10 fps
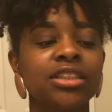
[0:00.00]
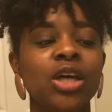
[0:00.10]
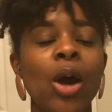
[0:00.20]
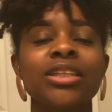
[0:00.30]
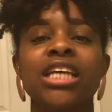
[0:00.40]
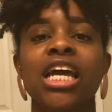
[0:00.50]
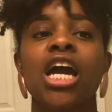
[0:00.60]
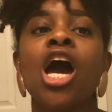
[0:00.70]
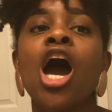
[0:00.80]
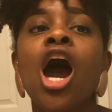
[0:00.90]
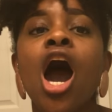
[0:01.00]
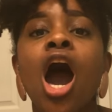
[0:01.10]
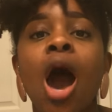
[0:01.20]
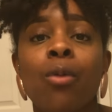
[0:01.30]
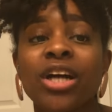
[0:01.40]
So I was like,
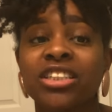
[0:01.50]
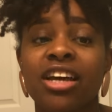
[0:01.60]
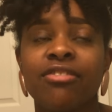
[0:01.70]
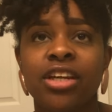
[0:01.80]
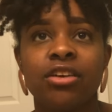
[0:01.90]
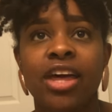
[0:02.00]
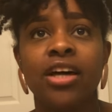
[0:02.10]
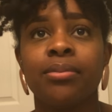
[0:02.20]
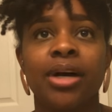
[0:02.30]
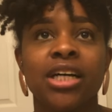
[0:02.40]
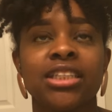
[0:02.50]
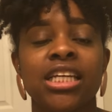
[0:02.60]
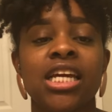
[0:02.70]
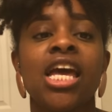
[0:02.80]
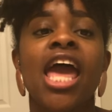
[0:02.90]
I watched that video, that
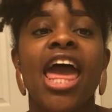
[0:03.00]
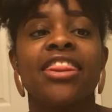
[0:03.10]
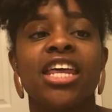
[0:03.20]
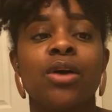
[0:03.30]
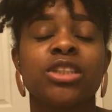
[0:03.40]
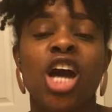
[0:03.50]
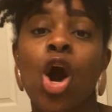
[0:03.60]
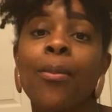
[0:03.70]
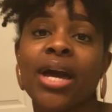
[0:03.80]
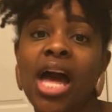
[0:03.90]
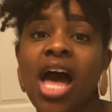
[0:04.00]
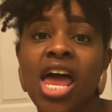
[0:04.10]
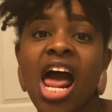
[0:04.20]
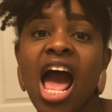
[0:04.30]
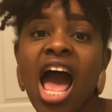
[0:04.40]
unboxing, and then I was like, oh my God,
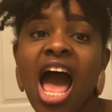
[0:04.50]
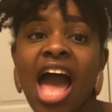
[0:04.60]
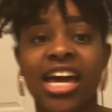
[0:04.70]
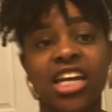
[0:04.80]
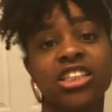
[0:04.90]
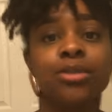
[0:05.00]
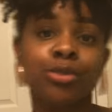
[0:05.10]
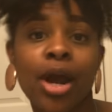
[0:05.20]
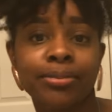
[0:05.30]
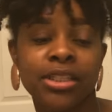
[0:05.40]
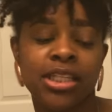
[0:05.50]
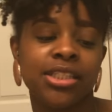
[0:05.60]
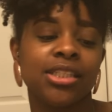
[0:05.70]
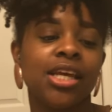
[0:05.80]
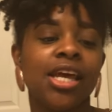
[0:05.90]
I gotta subscribe to this.
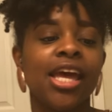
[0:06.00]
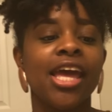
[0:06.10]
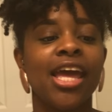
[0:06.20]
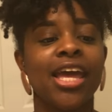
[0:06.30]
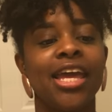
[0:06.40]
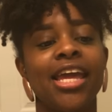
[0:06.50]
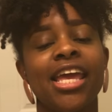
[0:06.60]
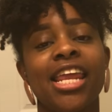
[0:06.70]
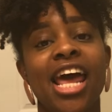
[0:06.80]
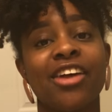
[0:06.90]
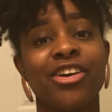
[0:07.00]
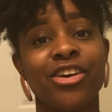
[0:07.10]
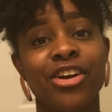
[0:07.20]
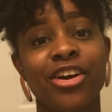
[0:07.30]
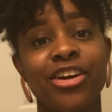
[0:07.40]
And I
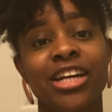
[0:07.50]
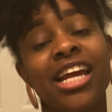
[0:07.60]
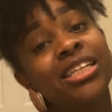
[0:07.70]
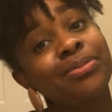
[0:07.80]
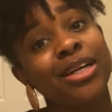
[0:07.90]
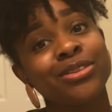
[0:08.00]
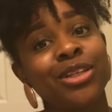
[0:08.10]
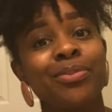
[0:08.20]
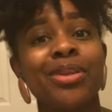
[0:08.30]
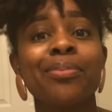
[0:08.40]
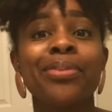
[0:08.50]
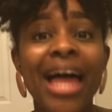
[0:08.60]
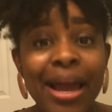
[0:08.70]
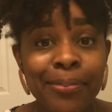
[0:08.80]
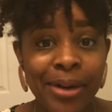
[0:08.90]
heard her next box is gonna be the
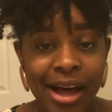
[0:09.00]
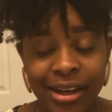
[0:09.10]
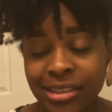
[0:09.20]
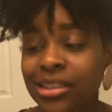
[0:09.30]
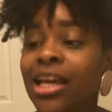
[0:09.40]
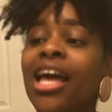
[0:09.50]
black box.